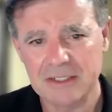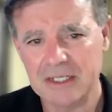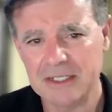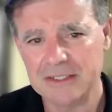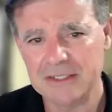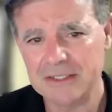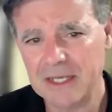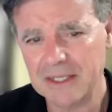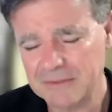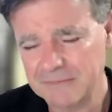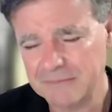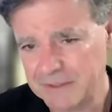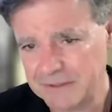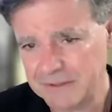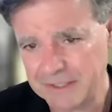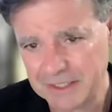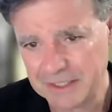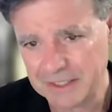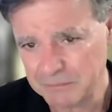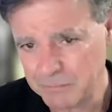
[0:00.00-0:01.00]
another
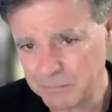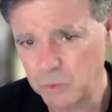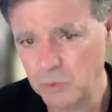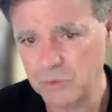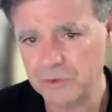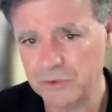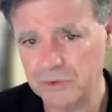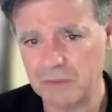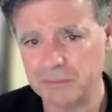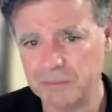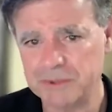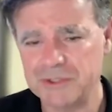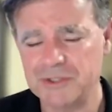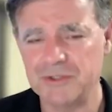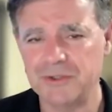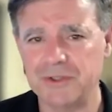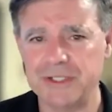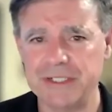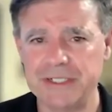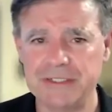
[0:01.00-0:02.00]
very important
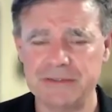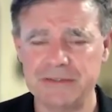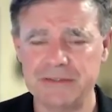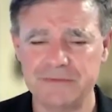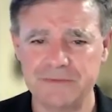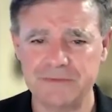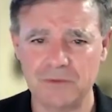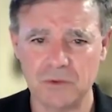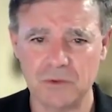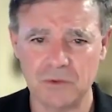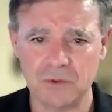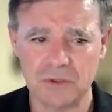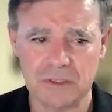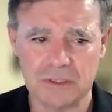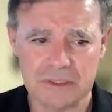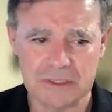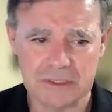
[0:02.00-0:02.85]
opportunity for